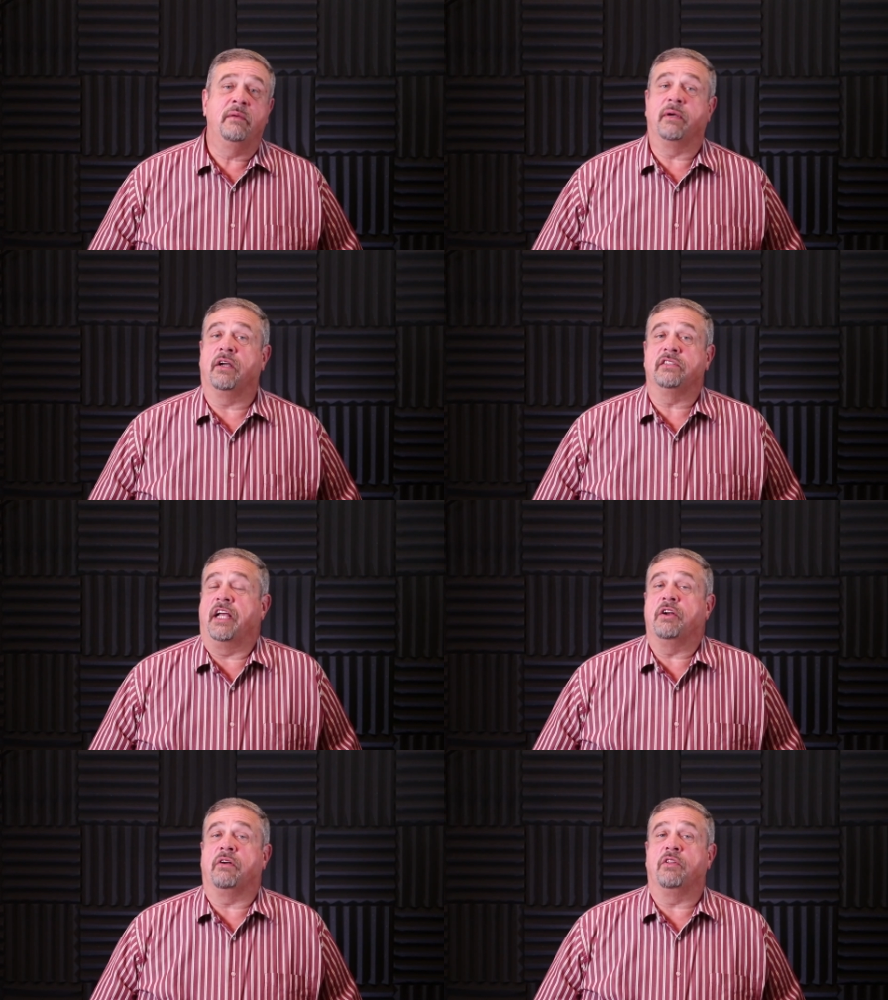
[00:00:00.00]
Because
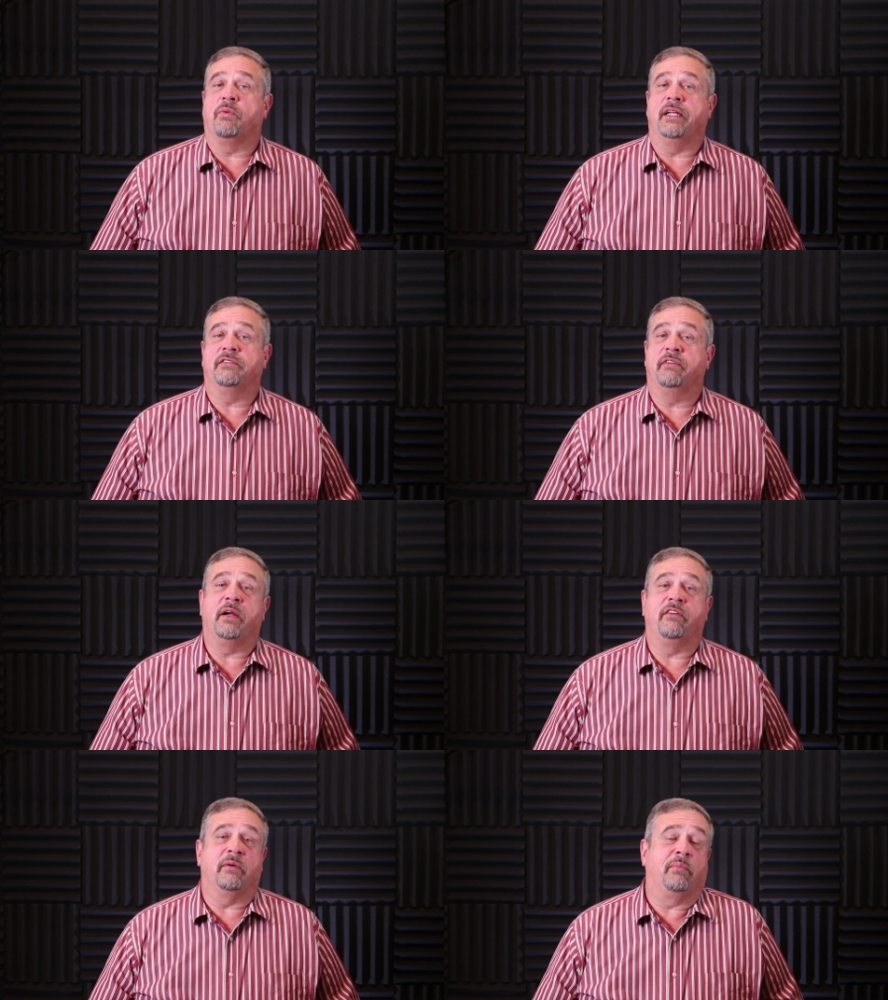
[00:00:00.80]
hair growth rates
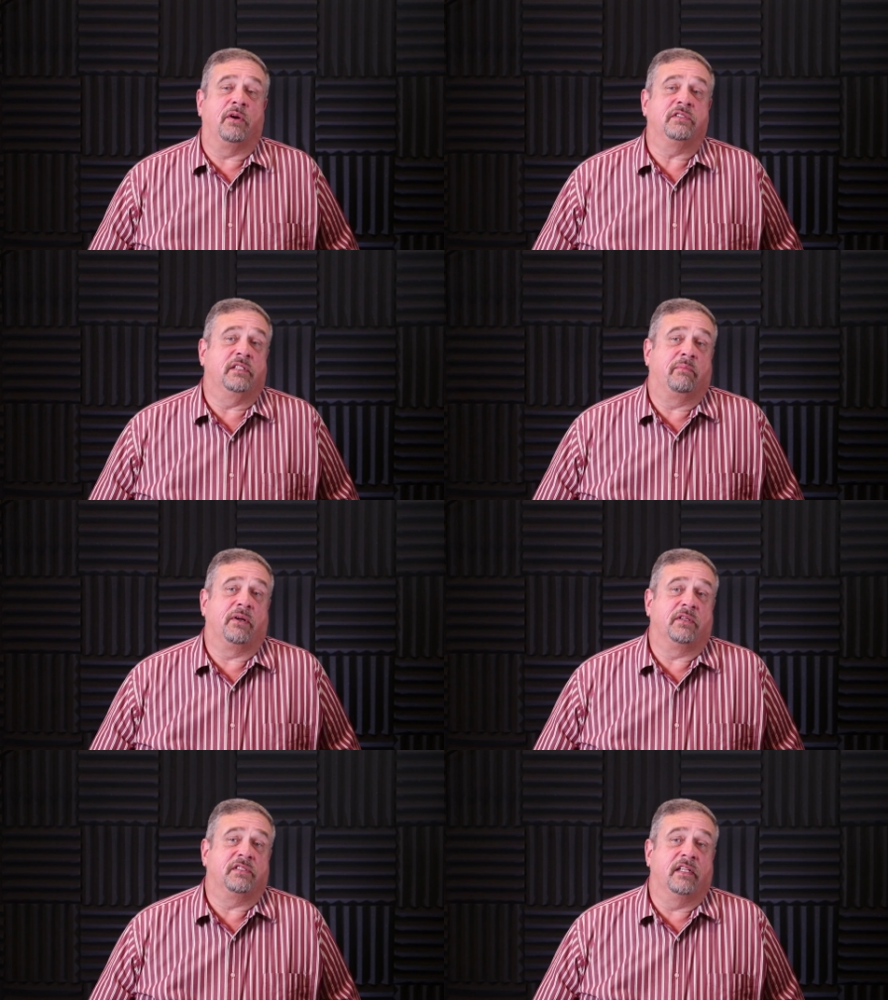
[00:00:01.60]
vary from person to
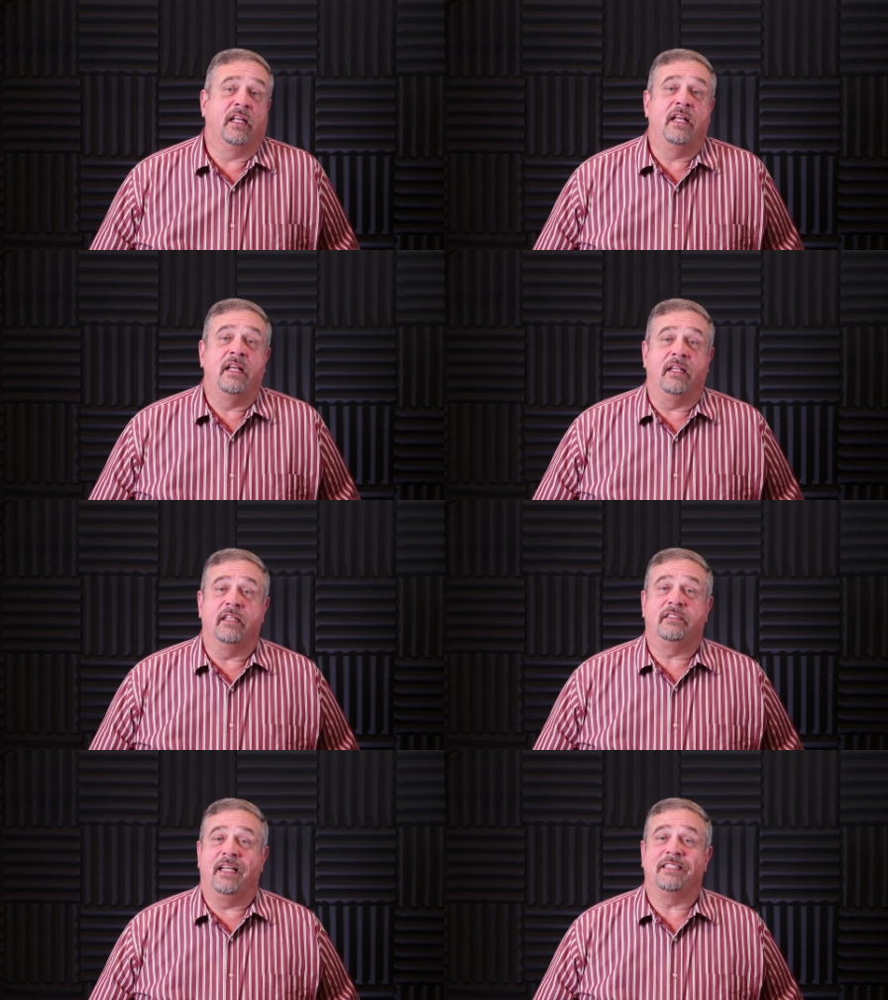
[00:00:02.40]
person,
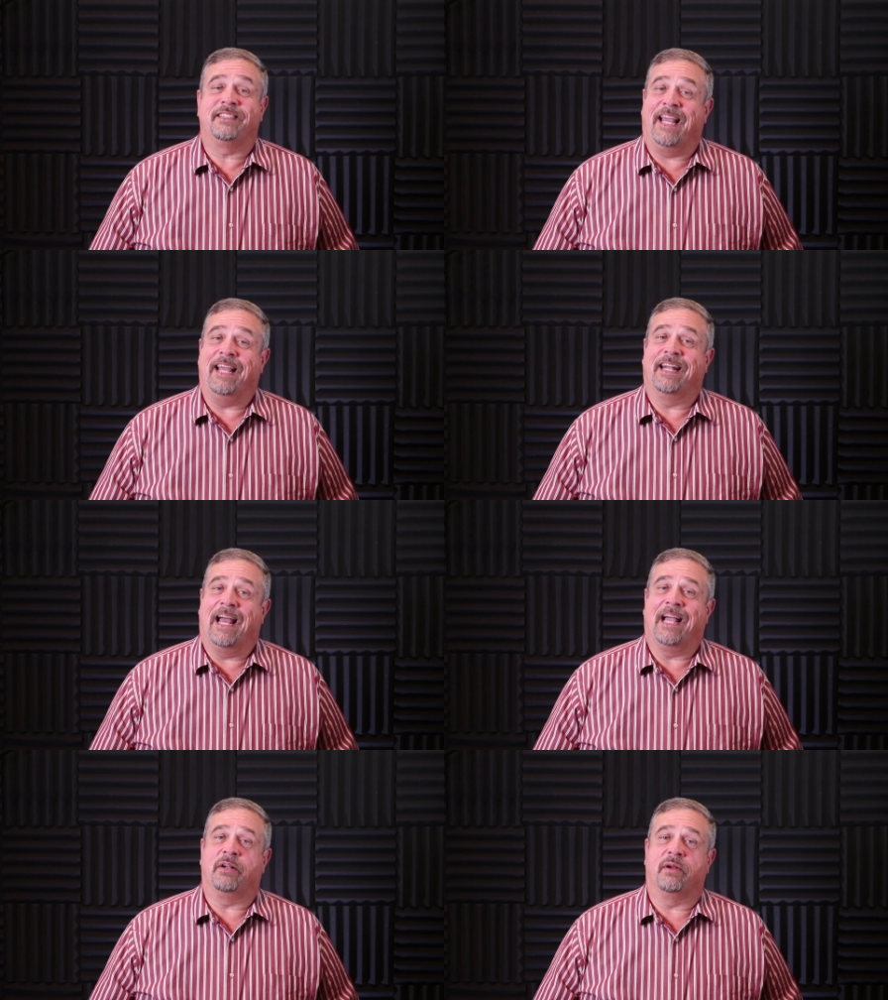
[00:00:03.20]
this test can't
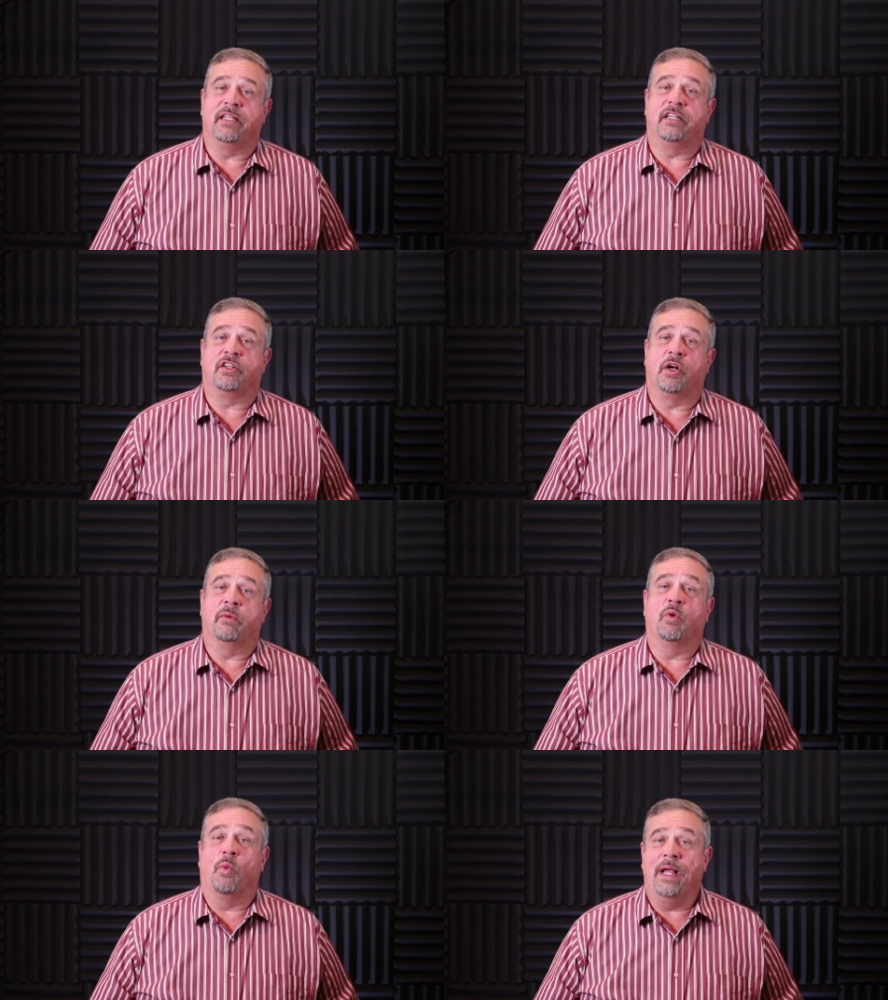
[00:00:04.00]
accurately
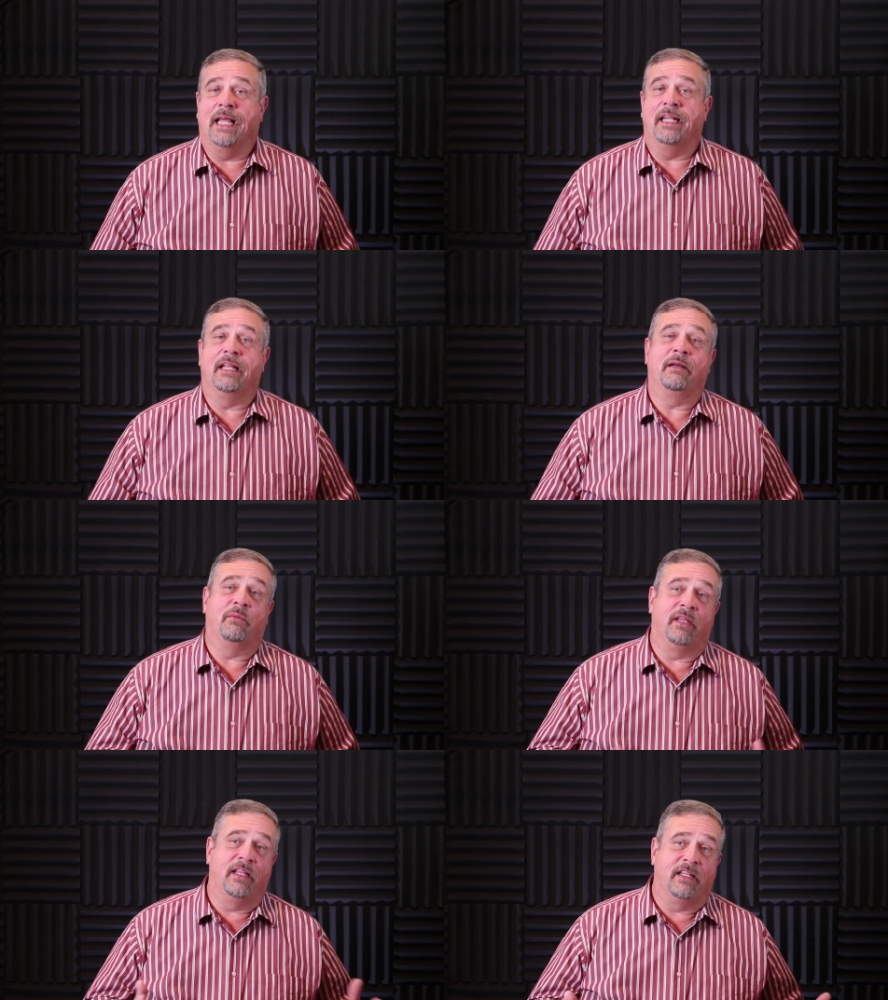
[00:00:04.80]
determine when
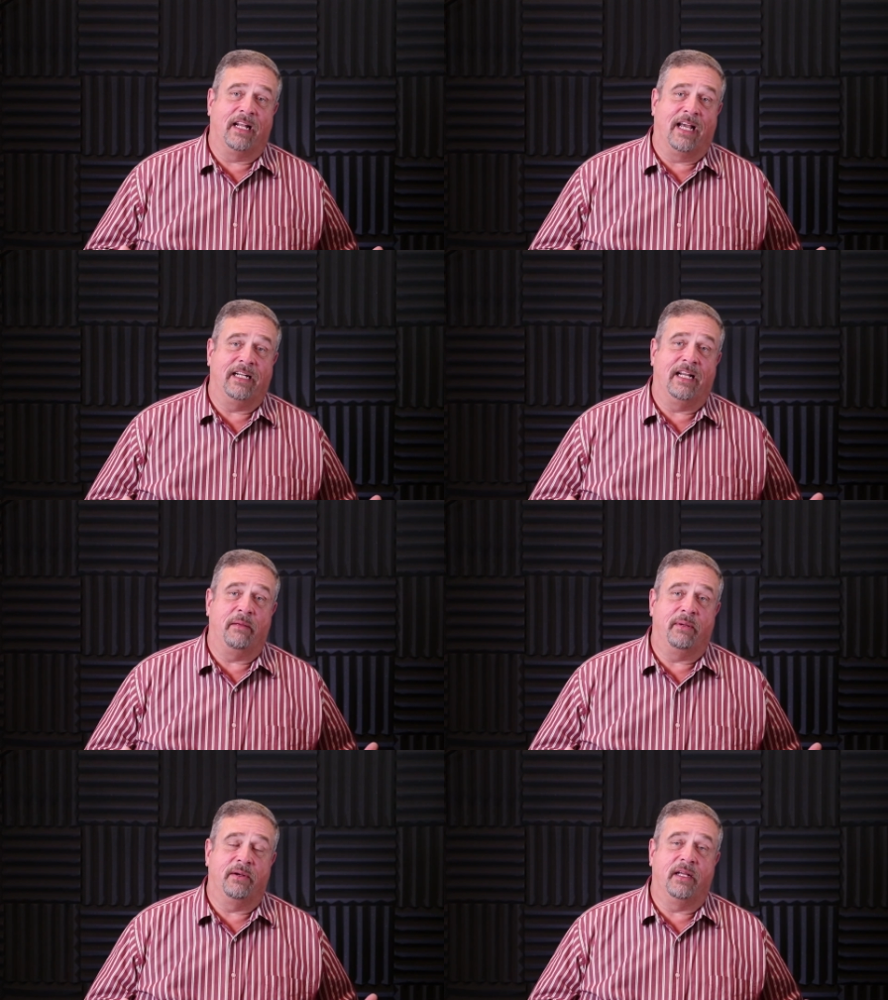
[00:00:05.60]
within the 90-day
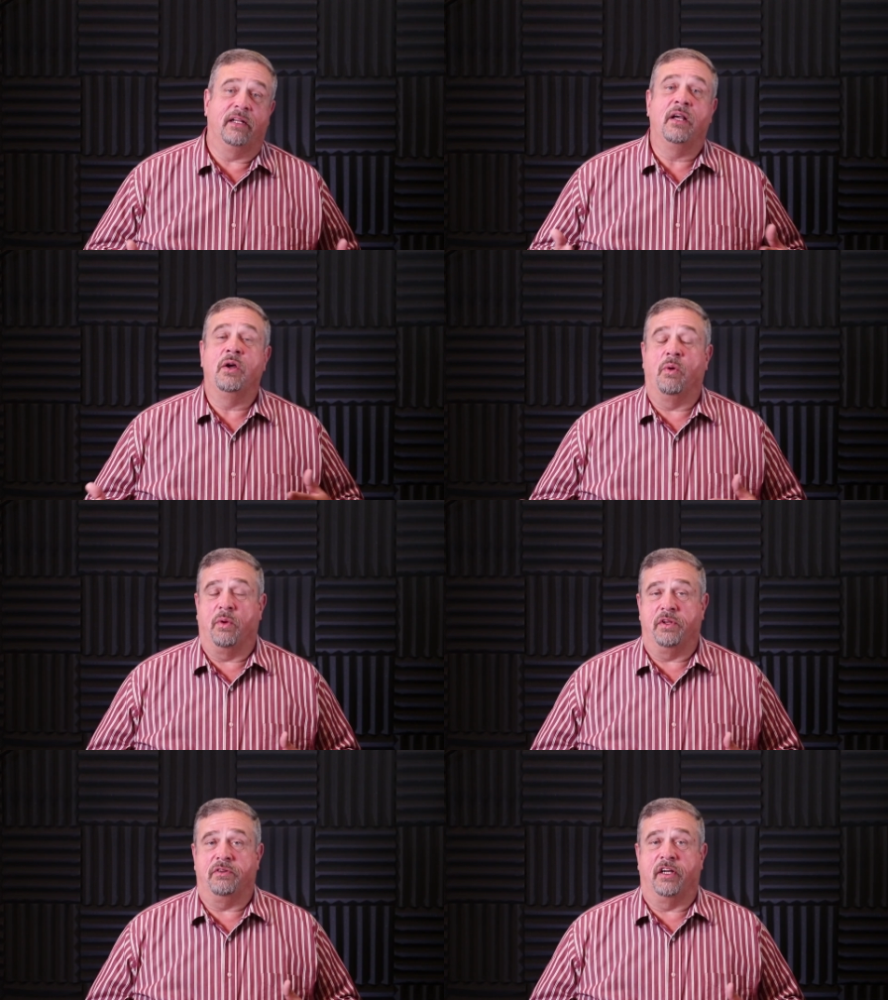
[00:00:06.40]
period
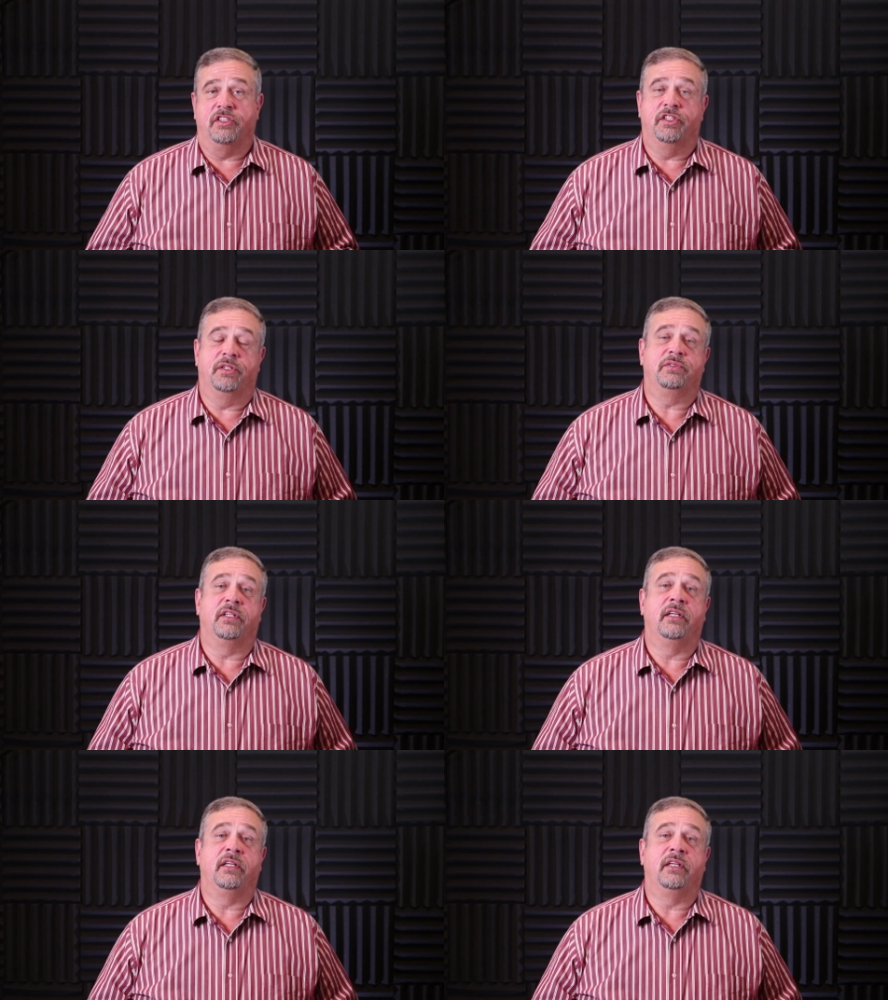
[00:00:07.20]
were the drugs used.